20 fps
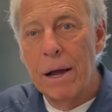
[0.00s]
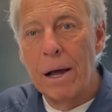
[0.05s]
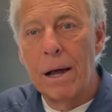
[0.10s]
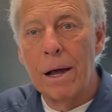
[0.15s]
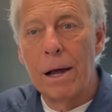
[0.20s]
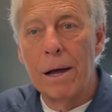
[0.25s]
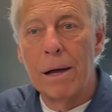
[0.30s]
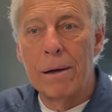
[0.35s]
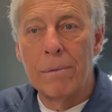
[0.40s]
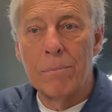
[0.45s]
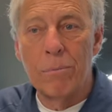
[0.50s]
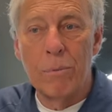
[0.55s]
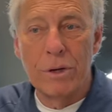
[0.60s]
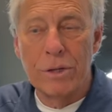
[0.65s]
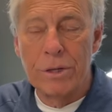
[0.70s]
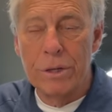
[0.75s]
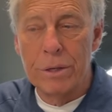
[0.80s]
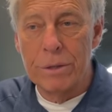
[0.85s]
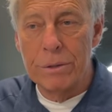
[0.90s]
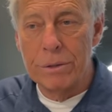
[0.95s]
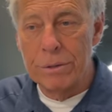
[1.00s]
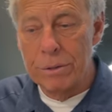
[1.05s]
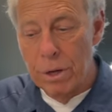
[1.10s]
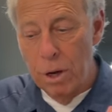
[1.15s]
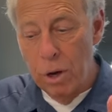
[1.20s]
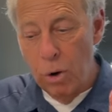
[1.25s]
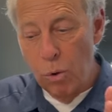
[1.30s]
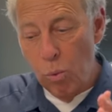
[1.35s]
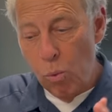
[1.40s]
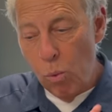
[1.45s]
um, which is
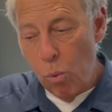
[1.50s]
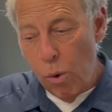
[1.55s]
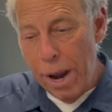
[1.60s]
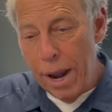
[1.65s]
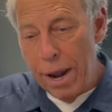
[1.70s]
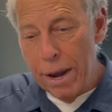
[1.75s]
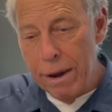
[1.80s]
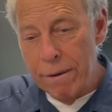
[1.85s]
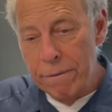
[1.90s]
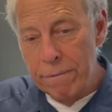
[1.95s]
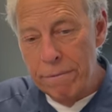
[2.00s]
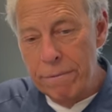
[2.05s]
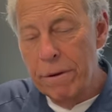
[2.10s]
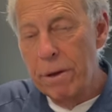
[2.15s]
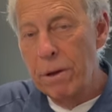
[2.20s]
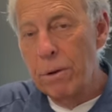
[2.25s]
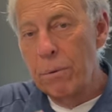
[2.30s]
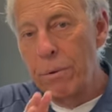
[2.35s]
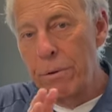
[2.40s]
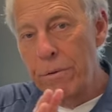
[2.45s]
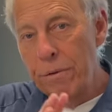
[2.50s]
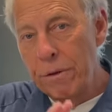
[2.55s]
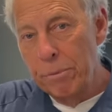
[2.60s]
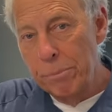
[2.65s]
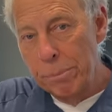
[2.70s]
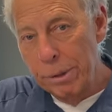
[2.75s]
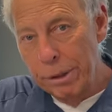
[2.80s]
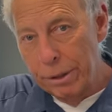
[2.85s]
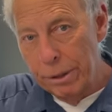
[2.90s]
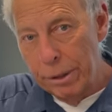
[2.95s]
Wave with the
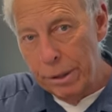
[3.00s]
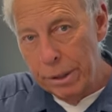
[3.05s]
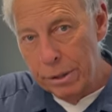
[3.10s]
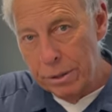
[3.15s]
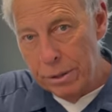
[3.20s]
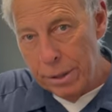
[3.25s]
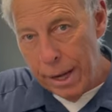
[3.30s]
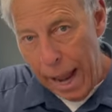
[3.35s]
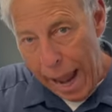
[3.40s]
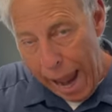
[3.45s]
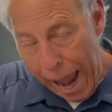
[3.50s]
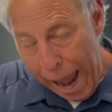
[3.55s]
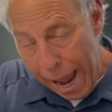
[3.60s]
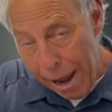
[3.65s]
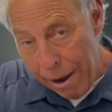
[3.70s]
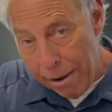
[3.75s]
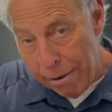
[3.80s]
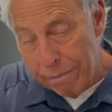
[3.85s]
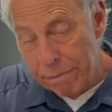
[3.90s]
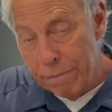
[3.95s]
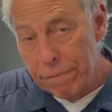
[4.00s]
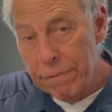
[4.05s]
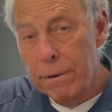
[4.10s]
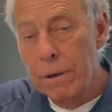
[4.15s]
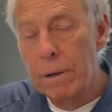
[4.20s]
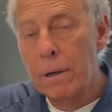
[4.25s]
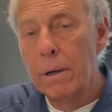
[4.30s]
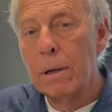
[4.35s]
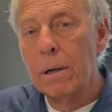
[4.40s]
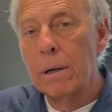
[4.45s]
ability to have
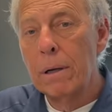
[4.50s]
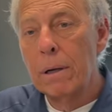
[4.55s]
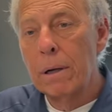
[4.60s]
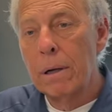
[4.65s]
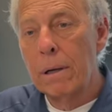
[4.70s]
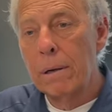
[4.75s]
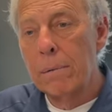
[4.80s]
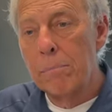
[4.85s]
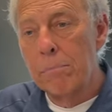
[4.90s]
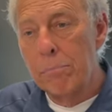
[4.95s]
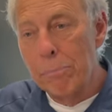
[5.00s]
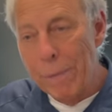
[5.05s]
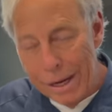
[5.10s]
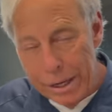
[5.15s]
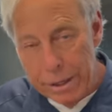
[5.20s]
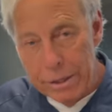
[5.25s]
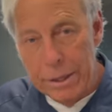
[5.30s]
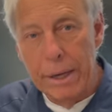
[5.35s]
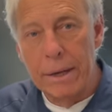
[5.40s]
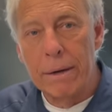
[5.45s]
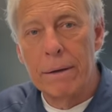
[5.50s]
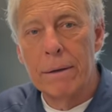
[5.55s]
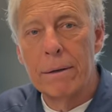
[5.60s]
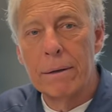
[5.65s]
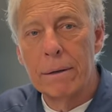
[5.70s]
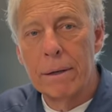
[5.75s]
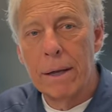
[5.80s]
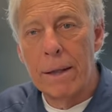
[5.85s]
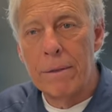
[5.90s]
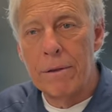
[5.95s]
metadata.
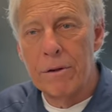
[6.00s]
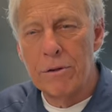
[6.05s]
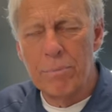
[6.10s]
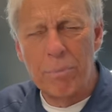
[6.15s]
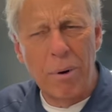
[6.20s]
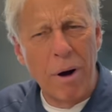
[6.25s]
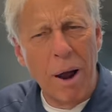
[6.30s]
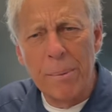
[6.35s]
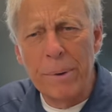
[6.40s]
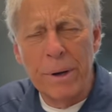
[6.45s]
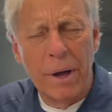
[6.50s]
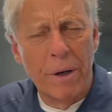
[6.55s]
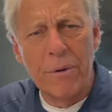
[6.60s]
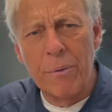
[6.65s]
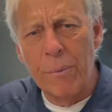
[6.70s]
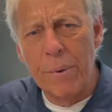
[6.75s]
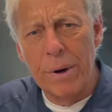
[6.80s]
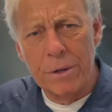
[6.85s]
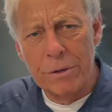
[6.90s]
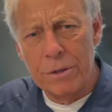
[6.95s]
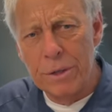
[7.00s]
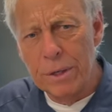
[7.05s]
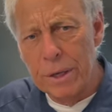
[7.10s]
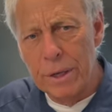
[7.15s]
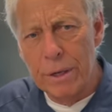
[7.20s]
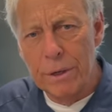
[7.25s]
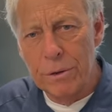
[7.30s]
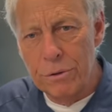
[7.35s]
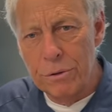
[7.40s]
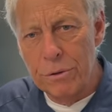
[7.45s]
And there's probably other ways to
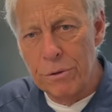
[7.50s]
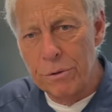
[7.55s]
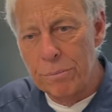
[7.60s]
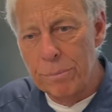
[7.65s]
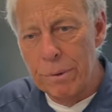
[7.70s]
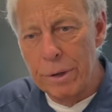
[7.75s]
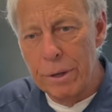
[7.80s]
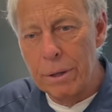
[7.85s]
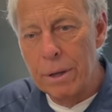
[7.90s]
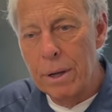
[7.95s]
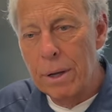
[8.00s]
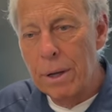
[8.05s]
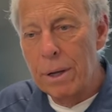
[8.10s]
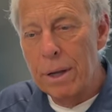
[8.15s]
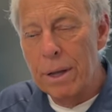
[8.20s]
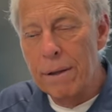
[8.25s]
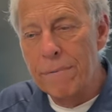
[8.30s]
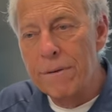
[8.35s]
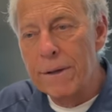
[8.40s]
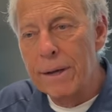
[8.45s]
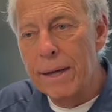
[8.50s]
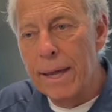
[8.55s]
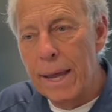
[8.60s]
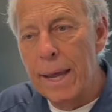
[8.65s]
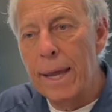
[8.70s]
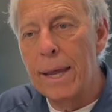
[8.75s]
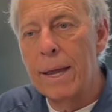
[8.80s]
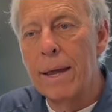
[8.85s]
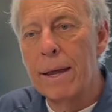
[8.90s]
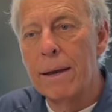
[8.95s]
get it too, but if you
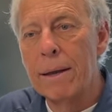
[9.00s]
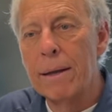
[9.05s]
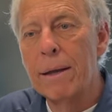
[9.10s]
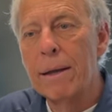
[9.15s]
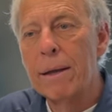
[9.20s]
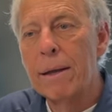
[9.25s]
can,